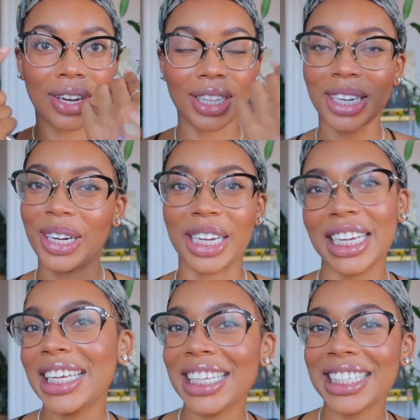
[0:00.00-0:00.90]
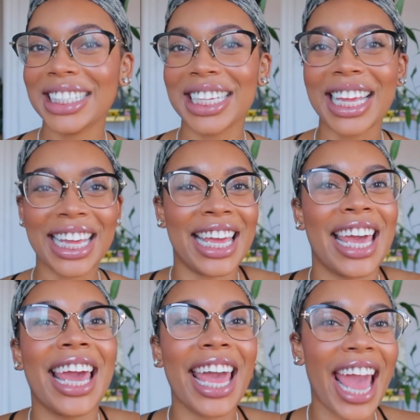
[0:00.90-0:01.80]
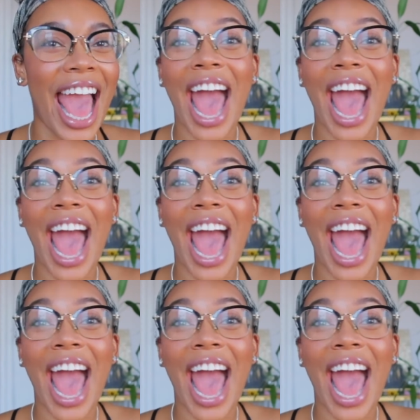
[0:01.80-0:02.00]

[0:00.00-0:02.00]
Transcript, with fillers: on the crease. I don't know.